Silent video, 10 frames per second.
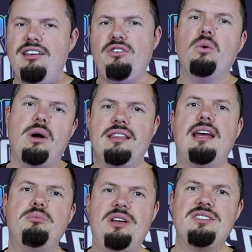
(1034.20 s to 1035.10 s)
If you want
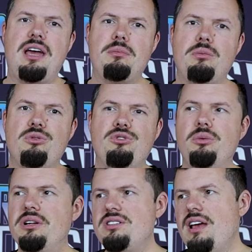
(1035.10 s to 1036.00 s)
that best gaming
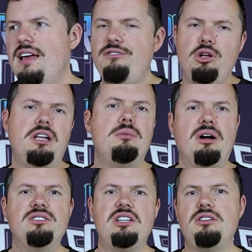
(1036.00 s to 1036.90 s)
performance, if you need
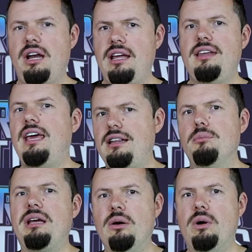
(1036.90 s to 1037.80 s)
multi-threading, get the
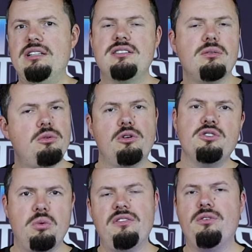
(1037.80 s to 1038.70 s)
bigger ones,
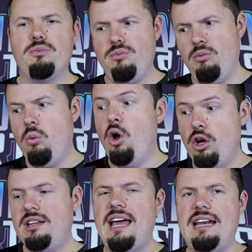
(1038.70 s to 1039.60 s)
because we've
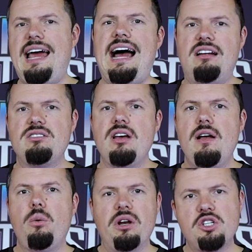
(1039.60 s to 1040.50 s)
worked that out.
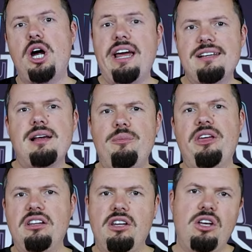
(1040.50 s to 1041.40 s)
We're trying
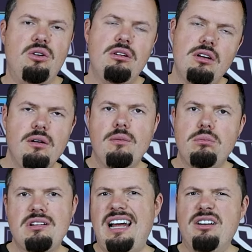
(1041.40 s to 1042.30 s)
something new,
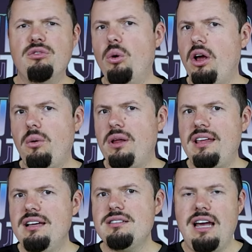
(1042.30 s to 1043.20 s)
kind of work
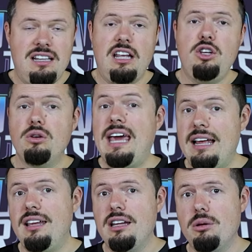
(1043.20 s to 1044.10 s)
with us, and then you
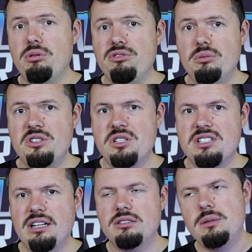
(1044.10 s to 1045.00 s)
can get the performance
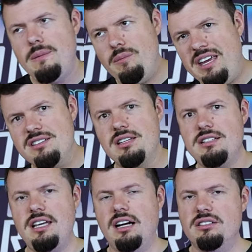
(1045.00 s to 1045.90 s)
results, is the
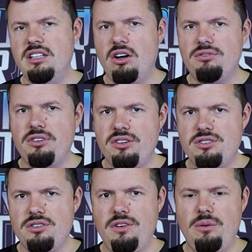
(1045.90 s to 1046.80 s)
TLDR for
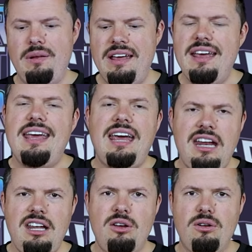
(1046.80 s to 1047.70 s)
this review.
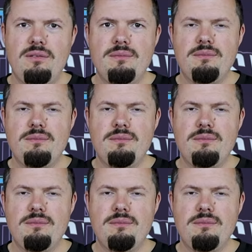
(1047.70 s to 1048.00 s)
Anywho,